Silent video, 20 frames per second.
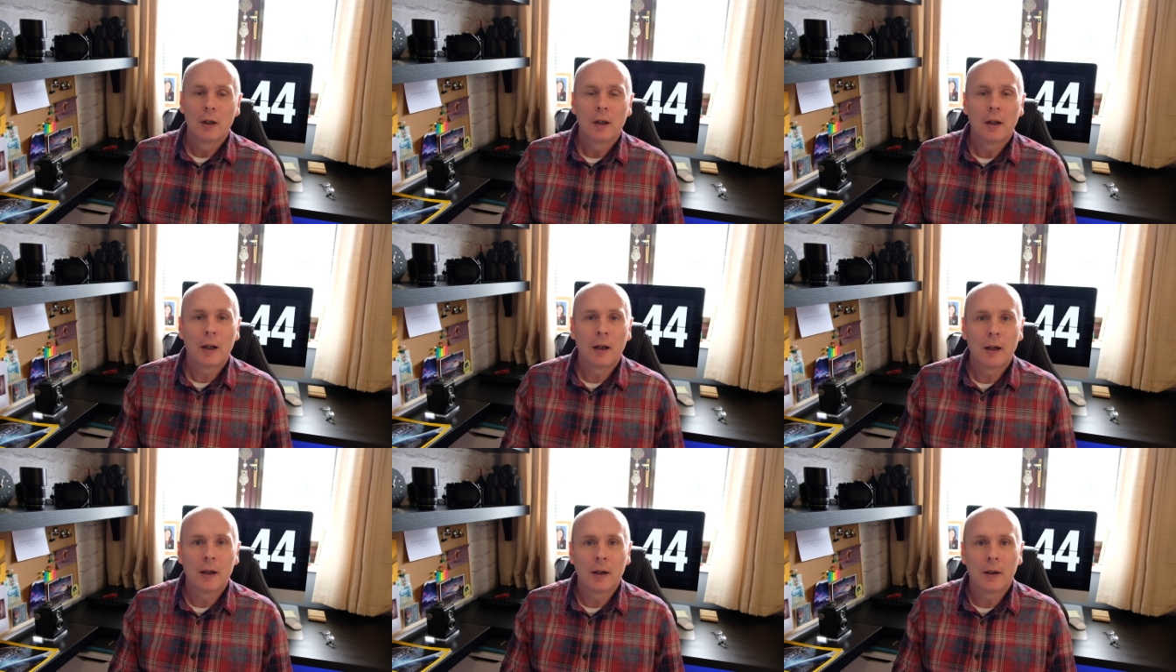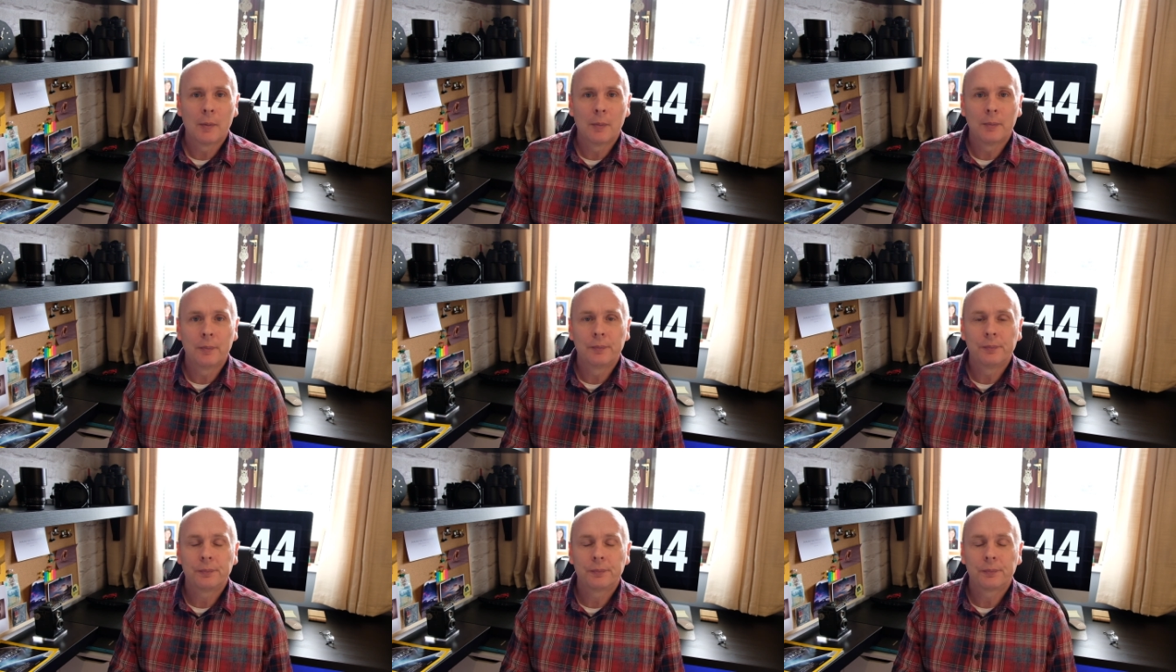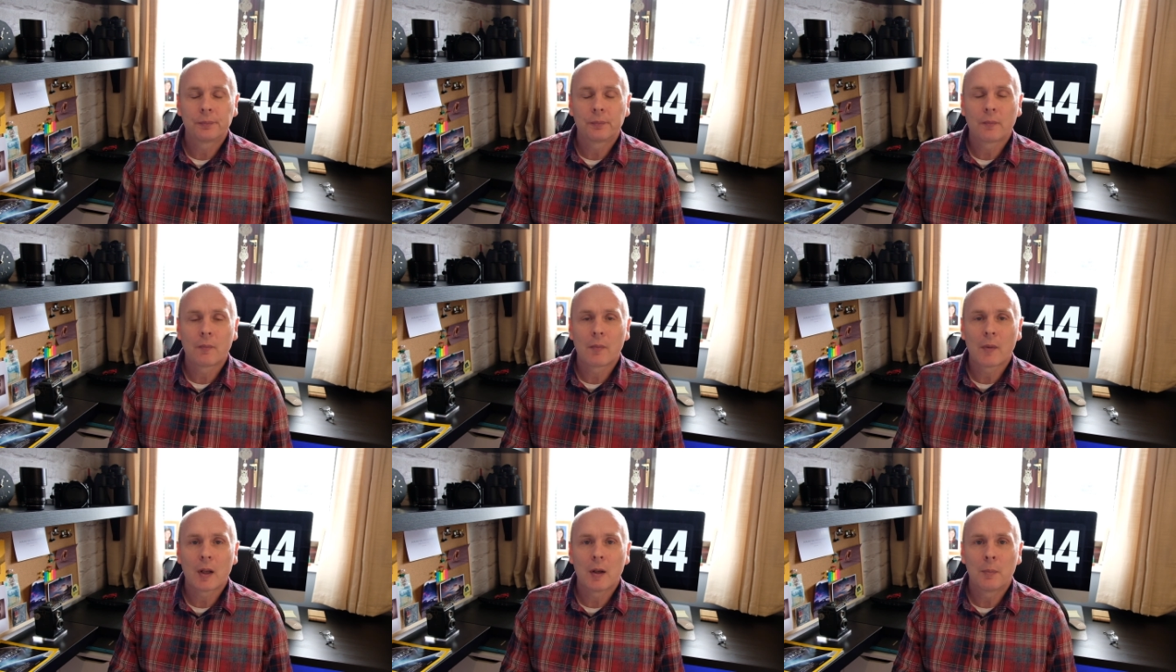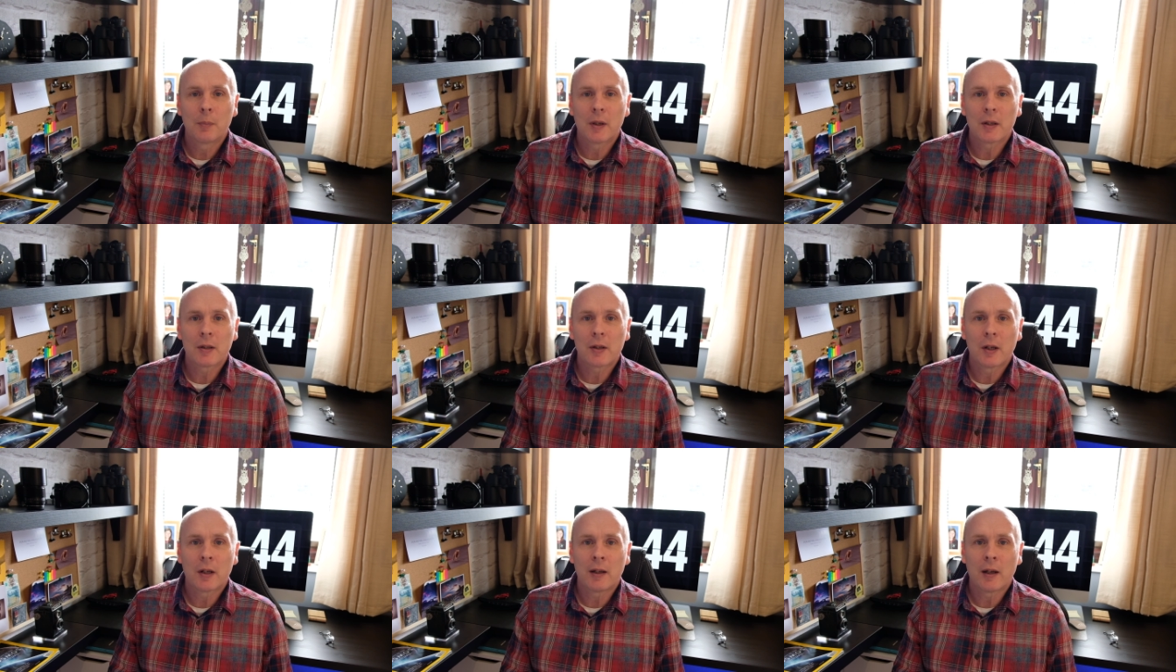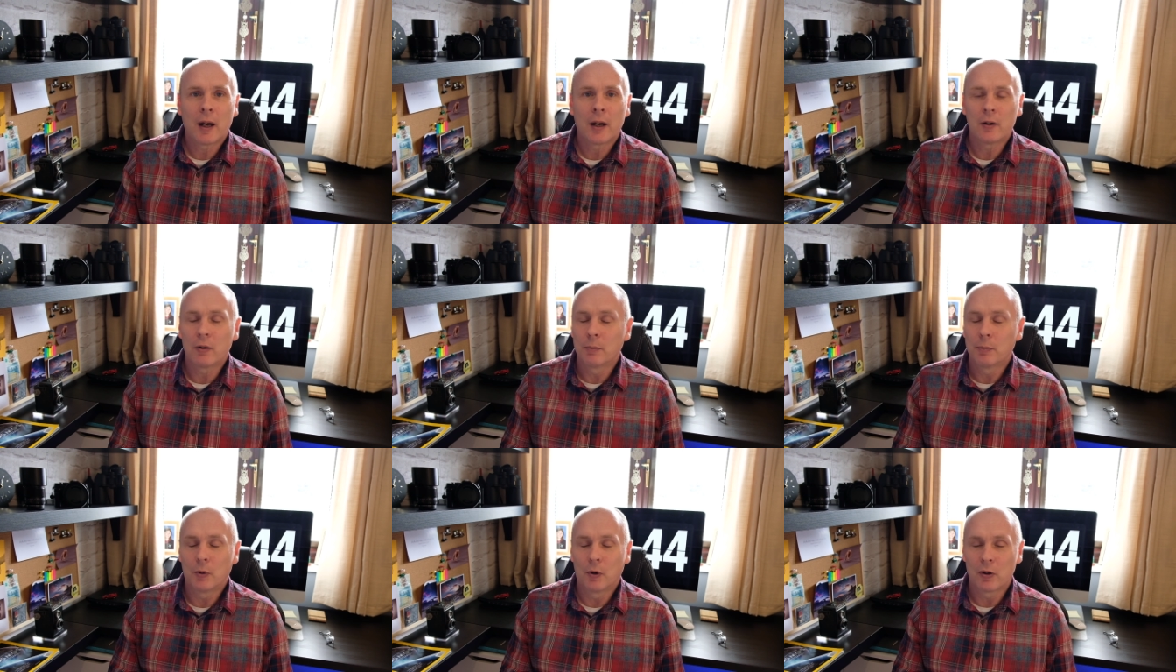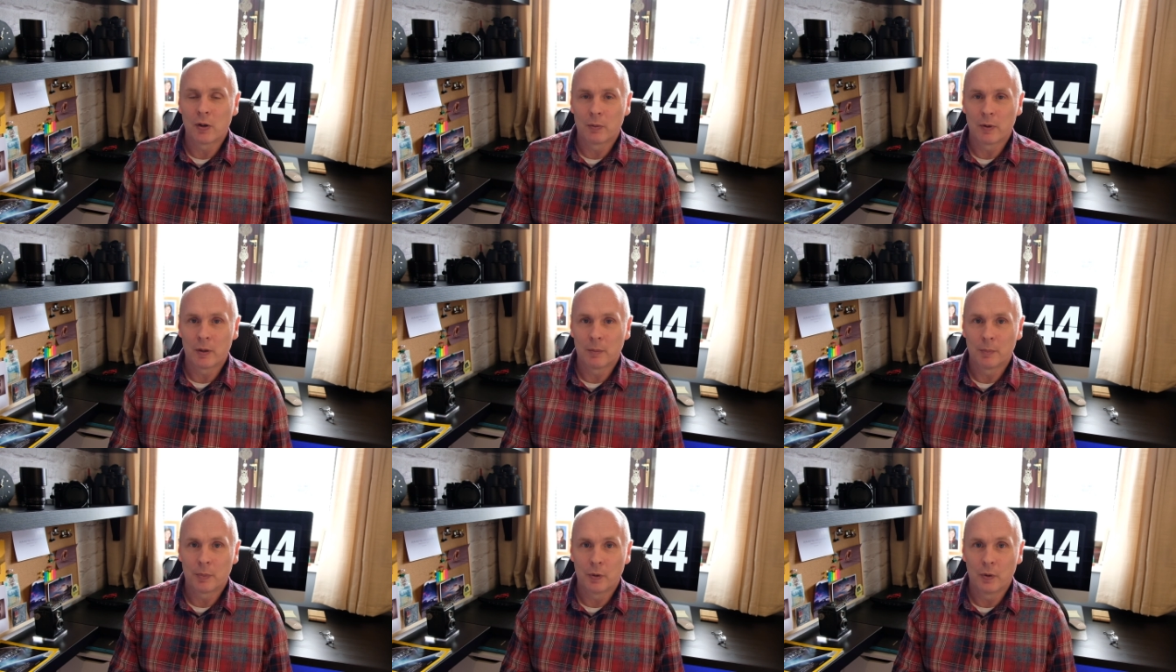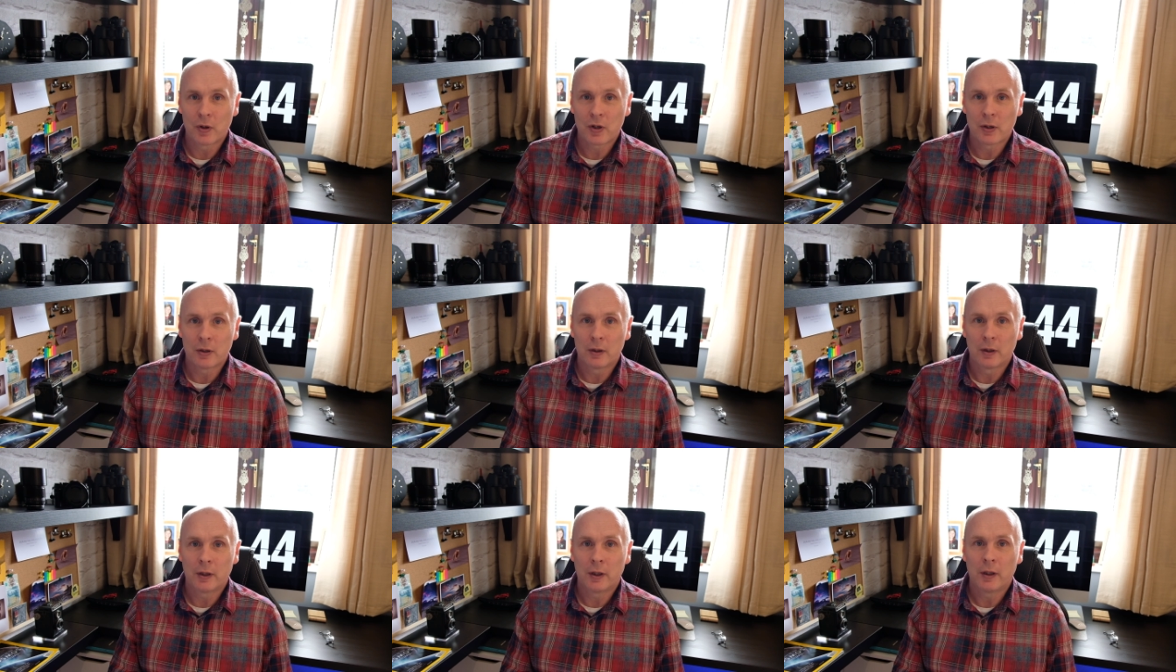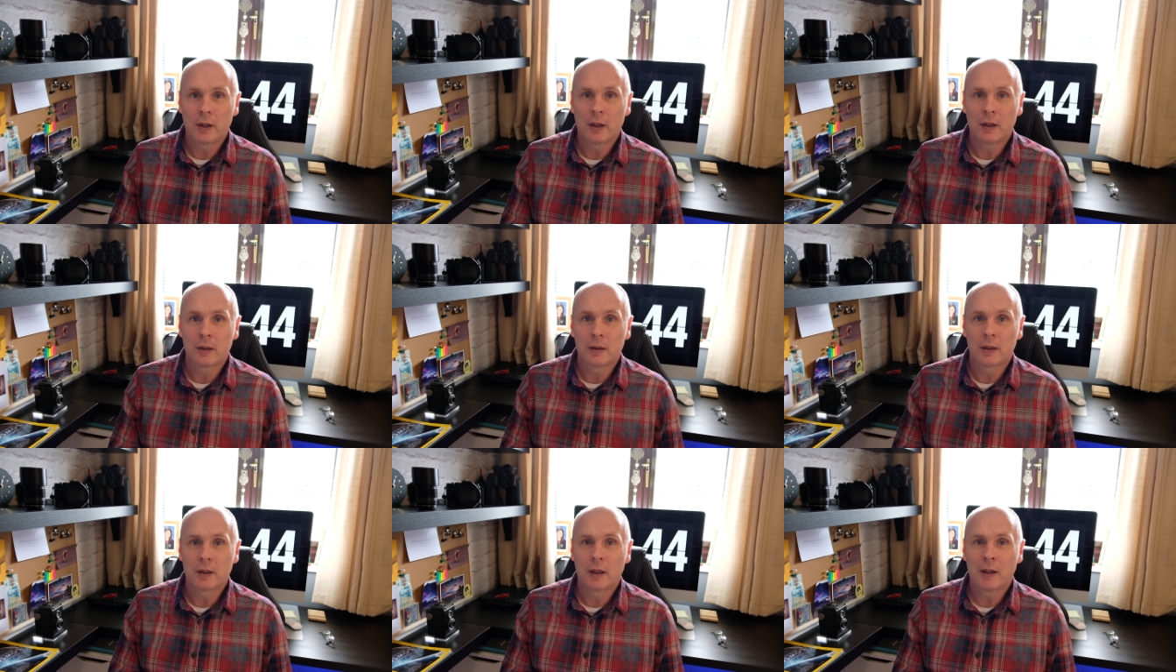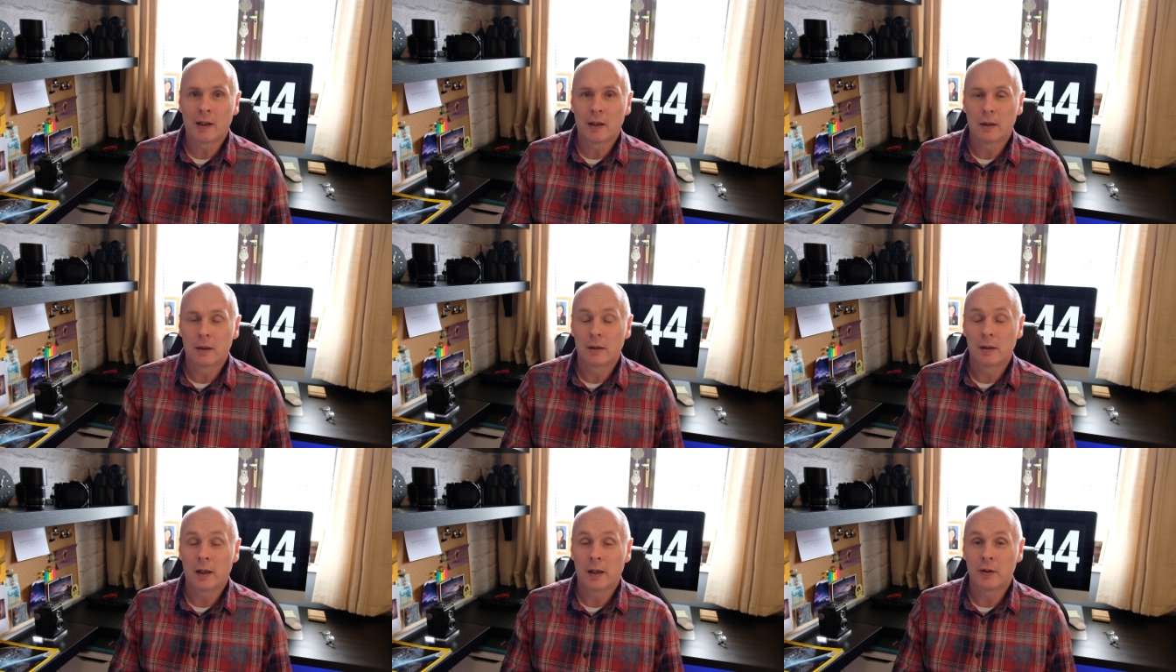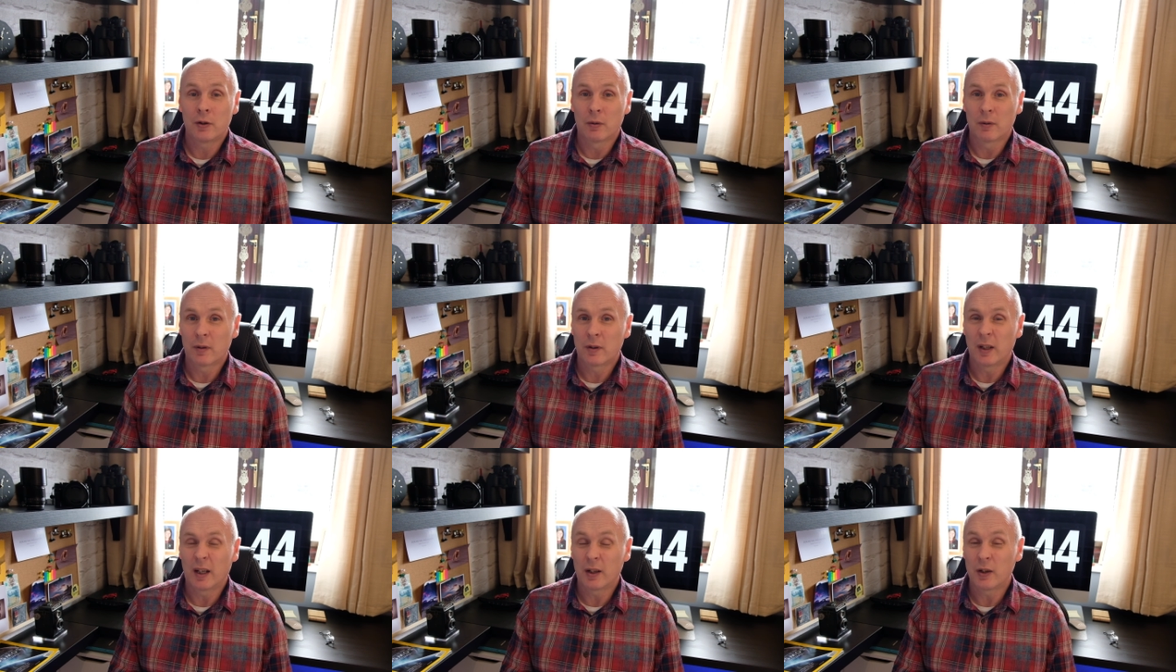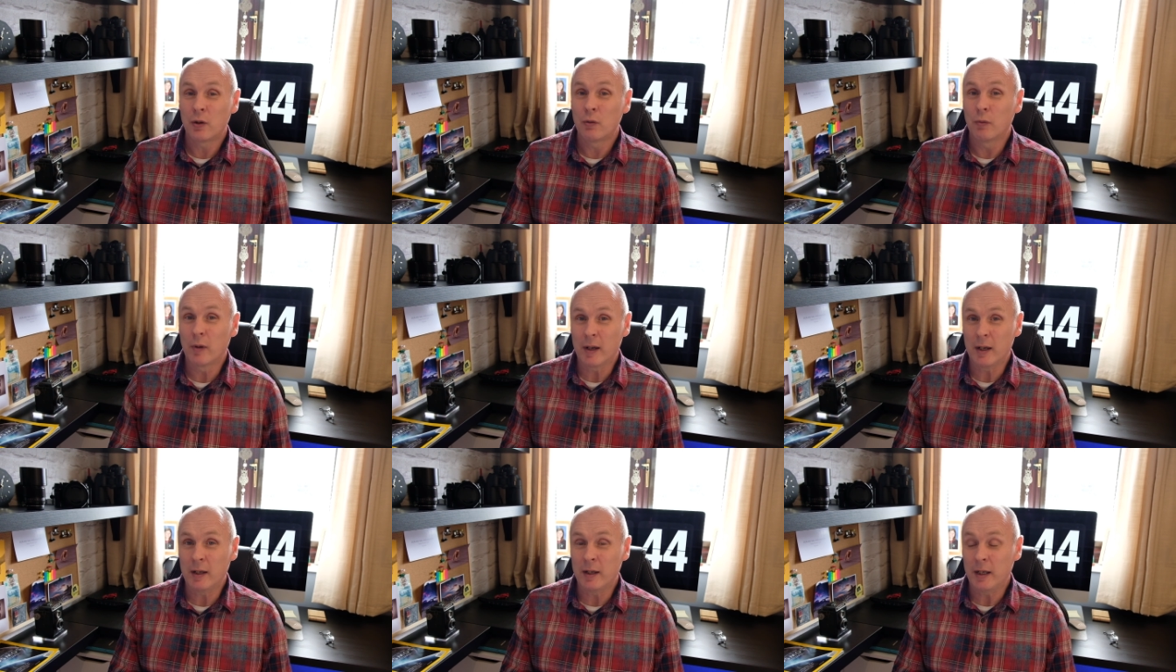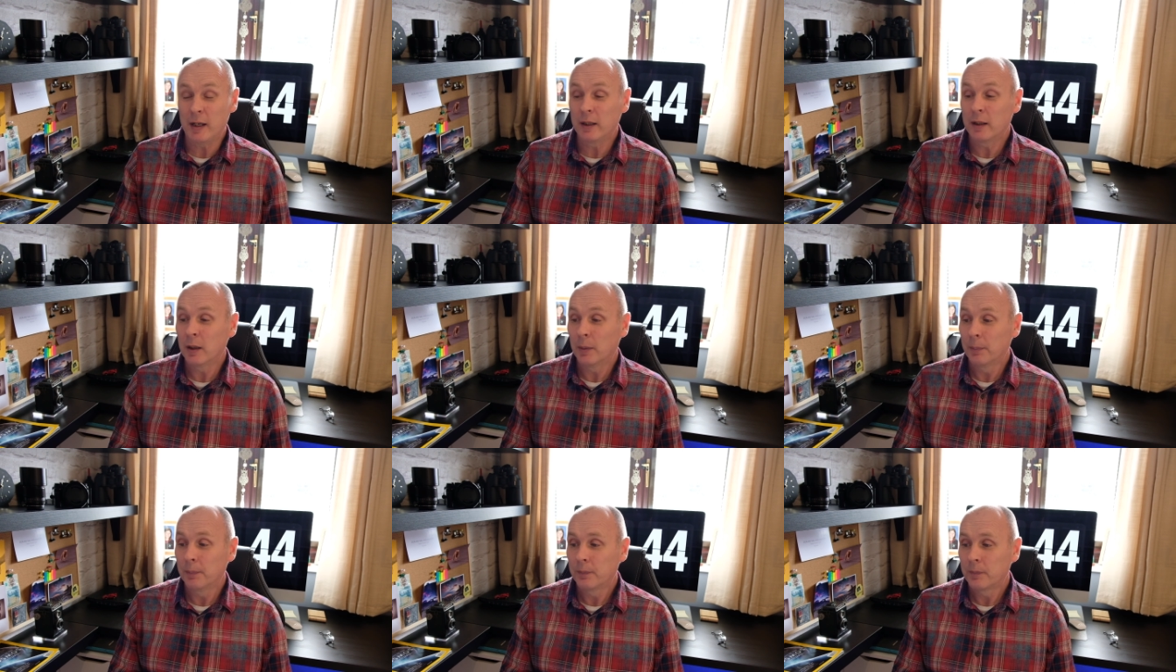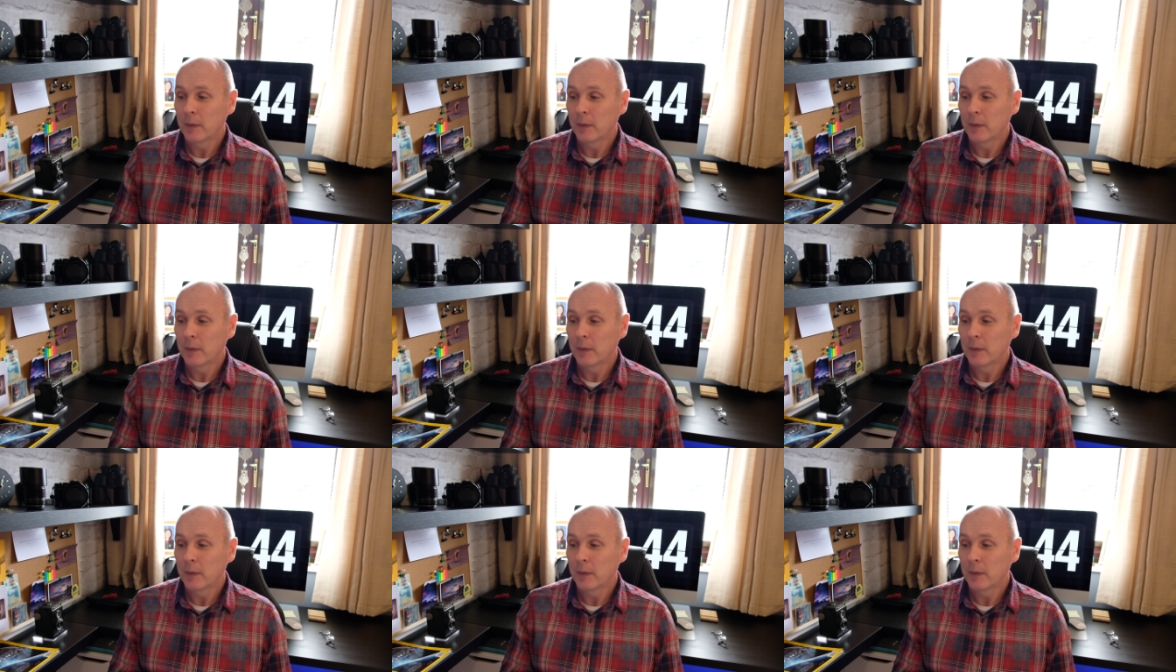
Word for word: Um, but uh, I don't bother with them personally and uh, I don't think you really need them.